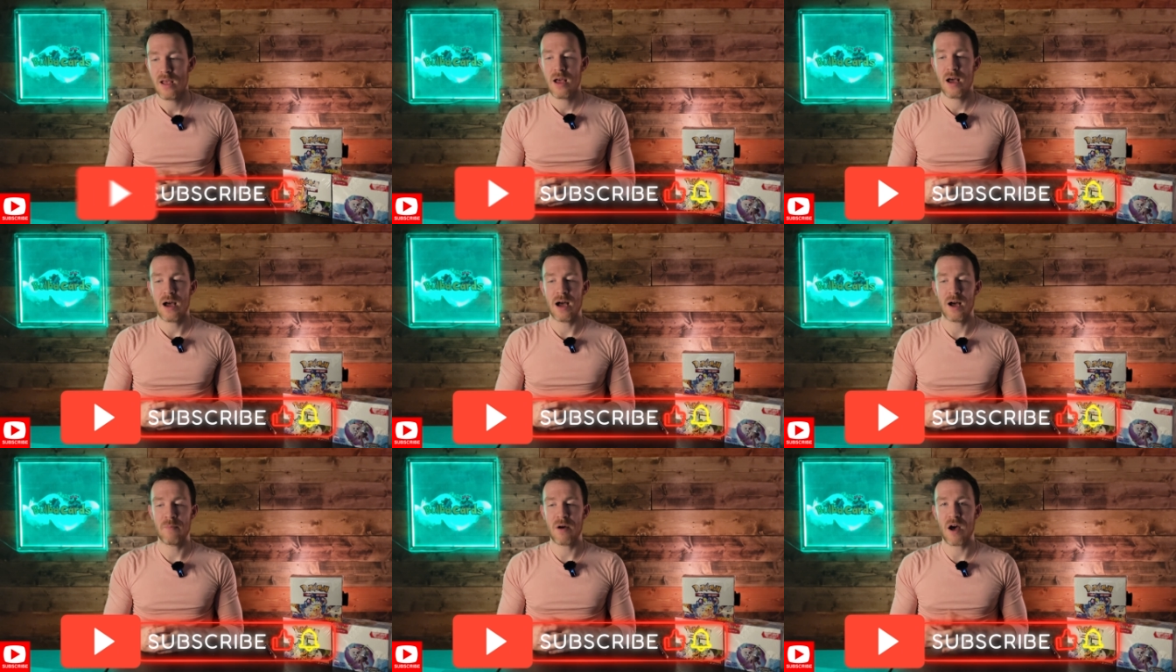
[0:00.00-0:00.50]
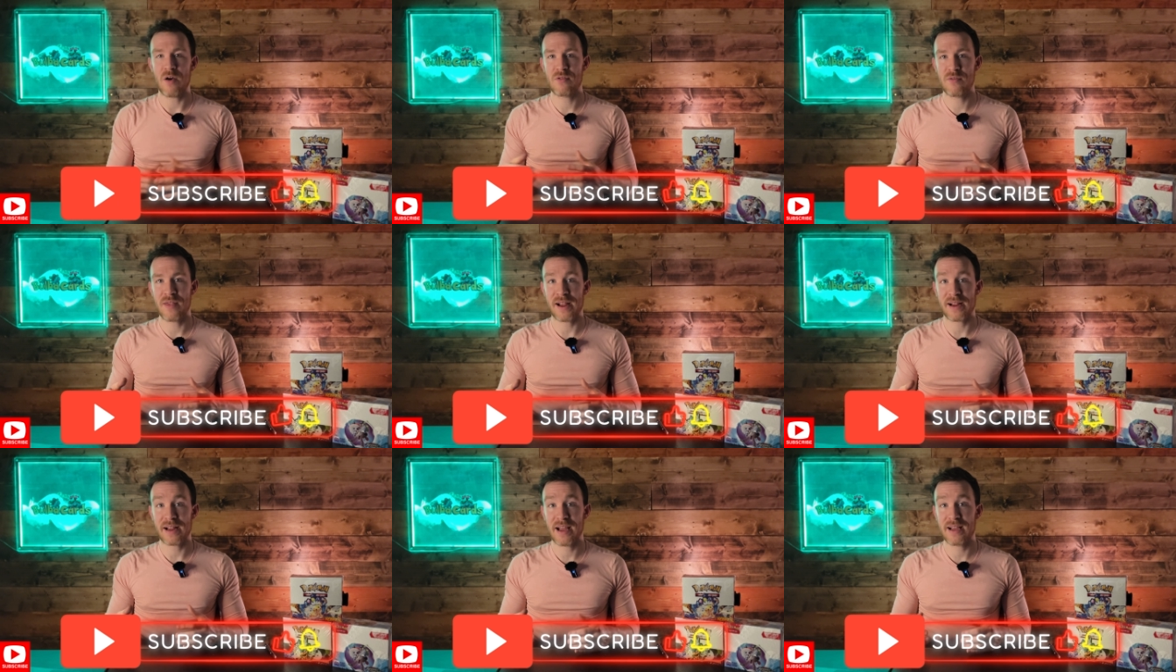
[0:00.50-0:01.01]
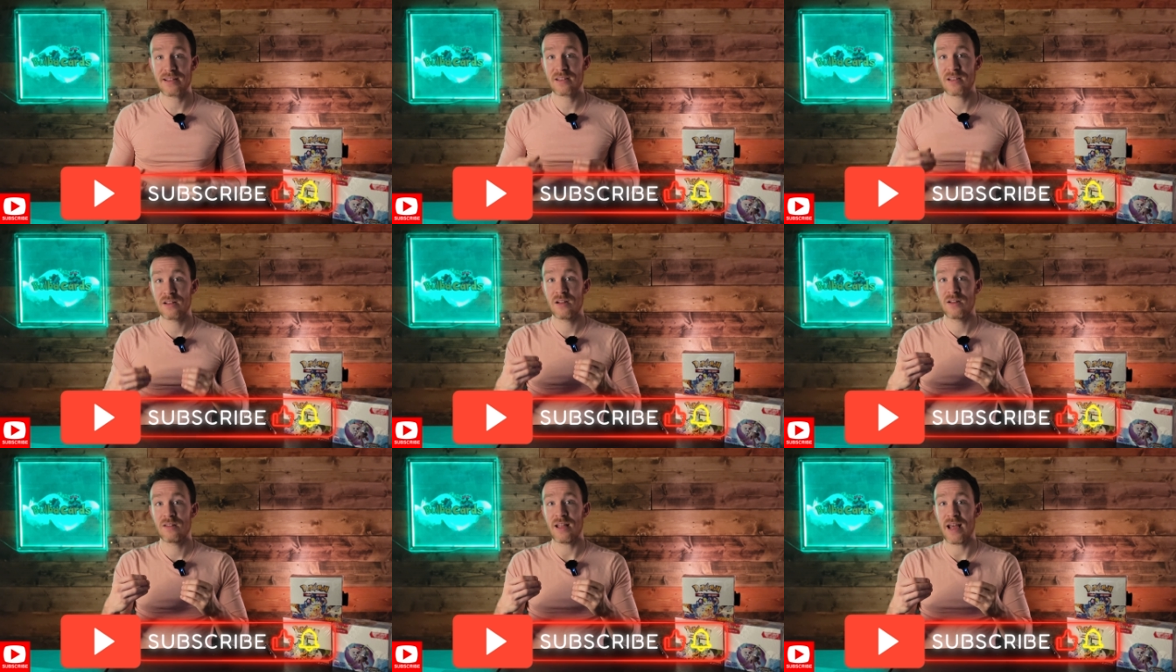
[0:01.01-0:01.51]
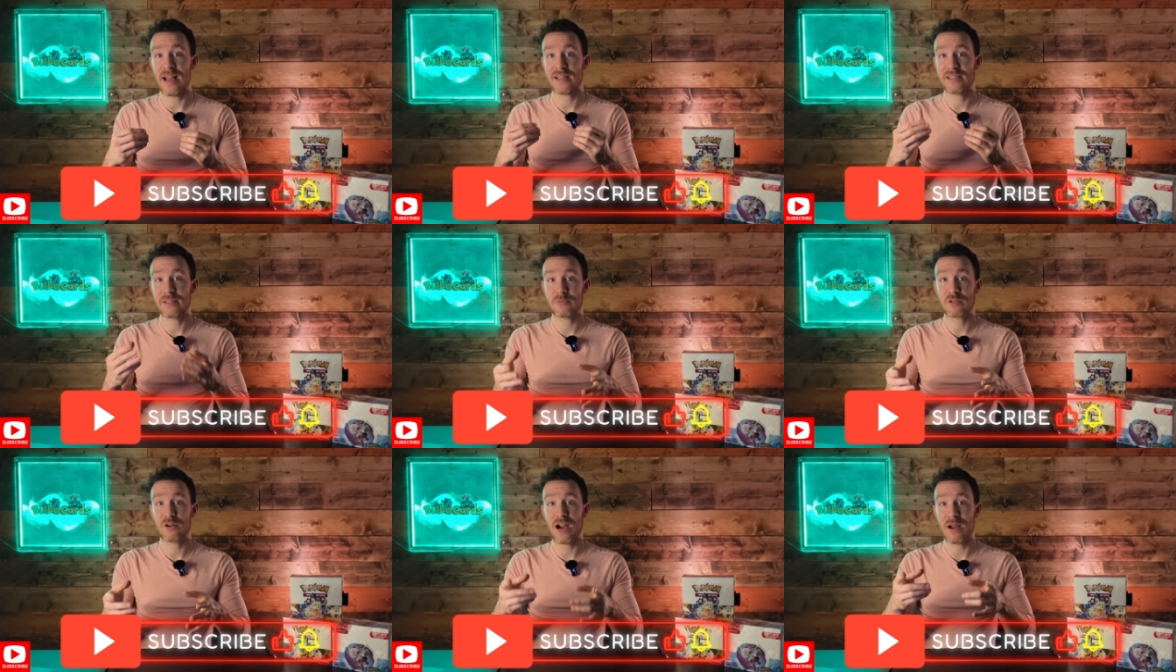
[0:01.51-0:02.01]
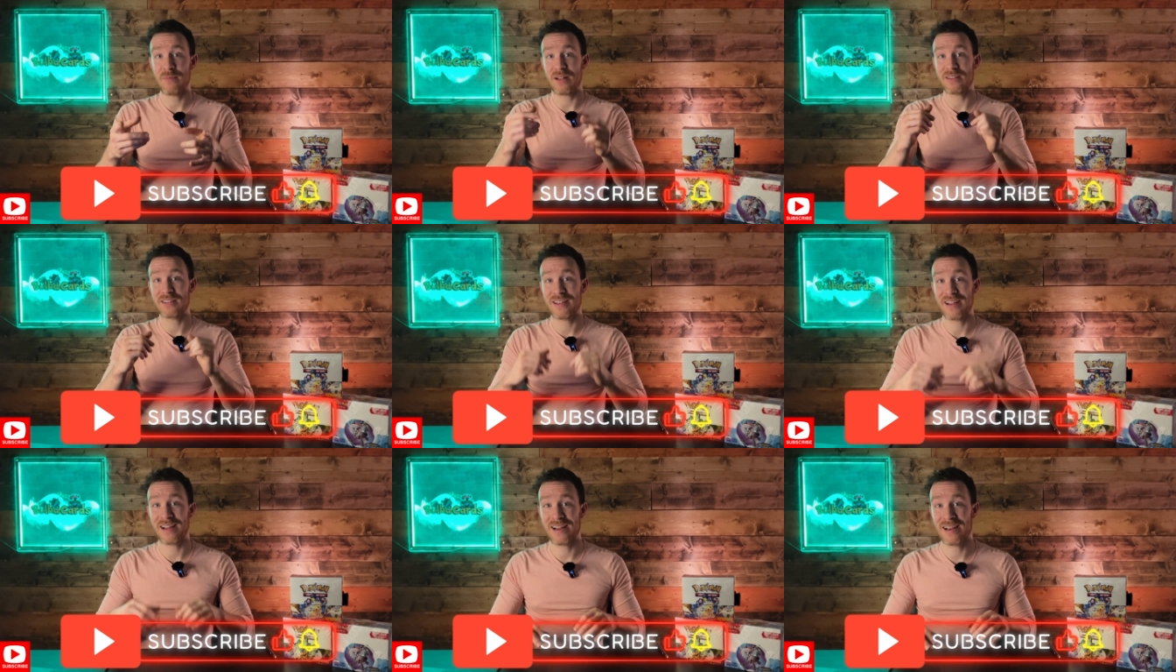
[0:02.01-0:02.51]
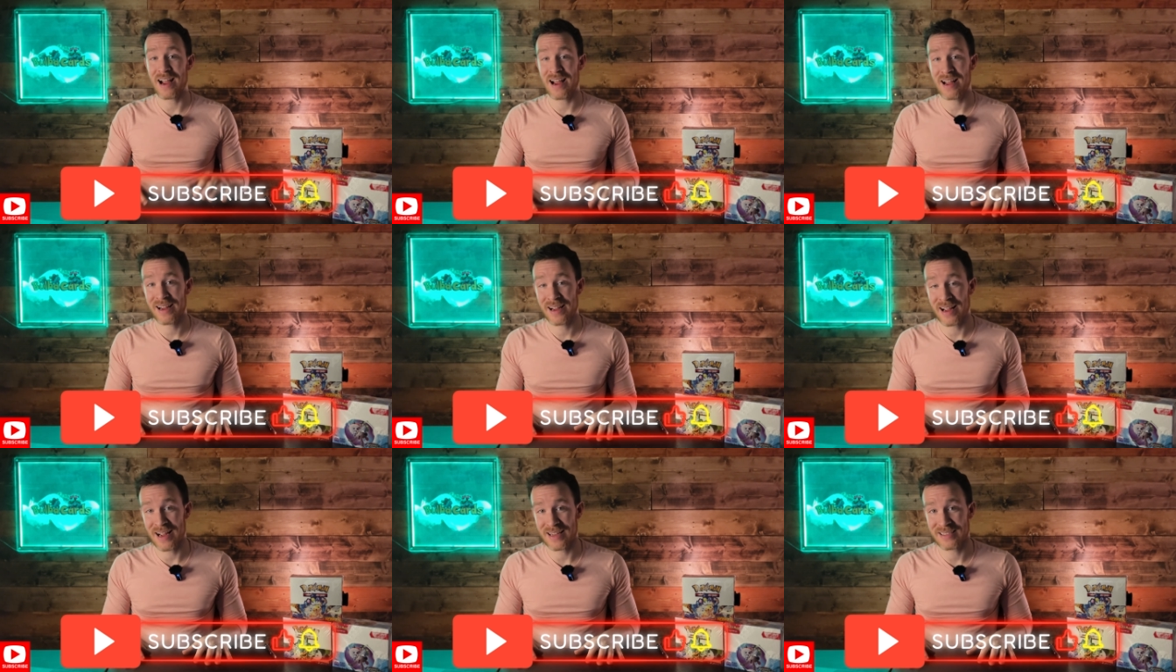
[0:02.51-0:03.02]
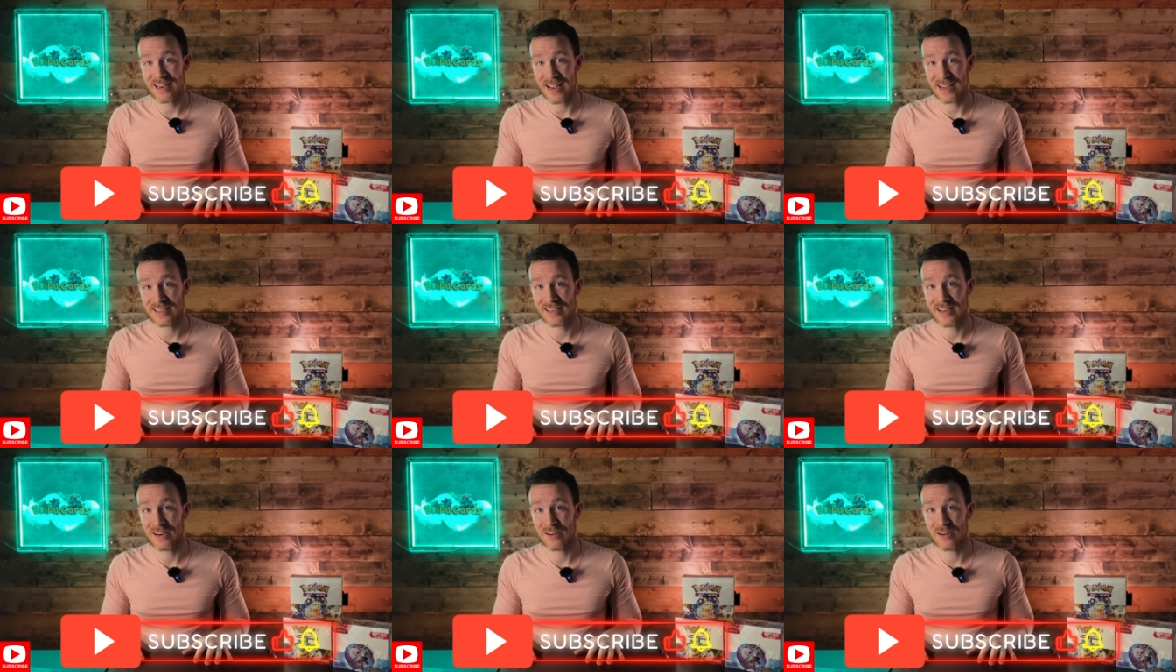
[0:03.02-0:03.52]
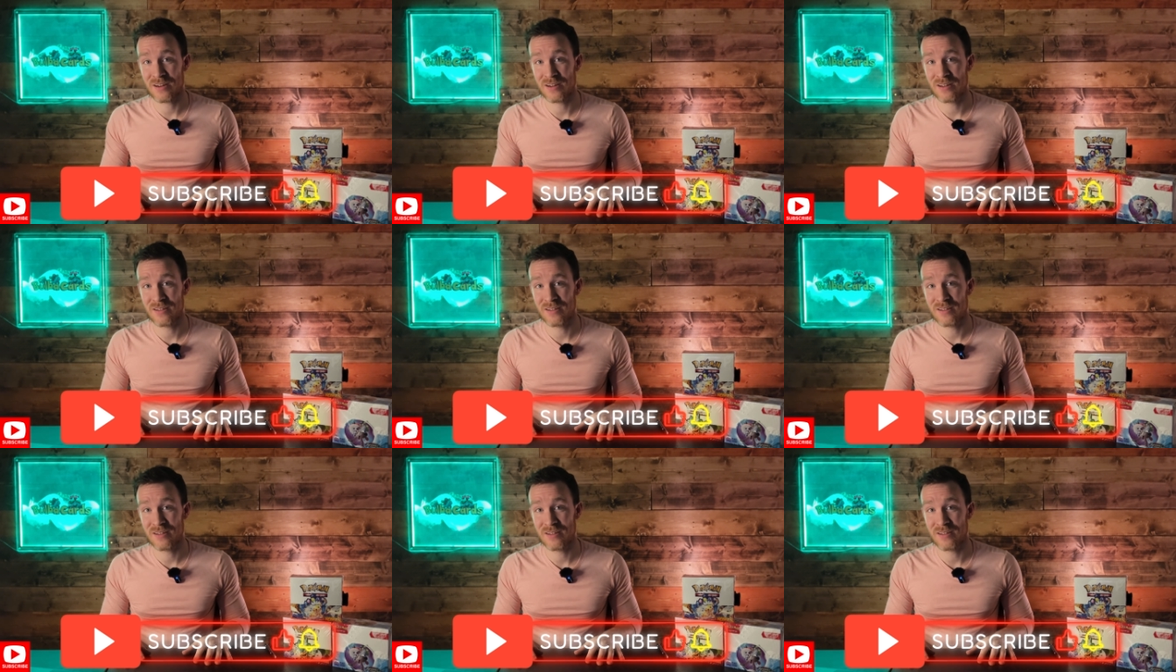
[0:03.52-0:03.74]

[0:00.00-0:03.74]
Other than that, guys, like, subscribe. I'll see you guys next here.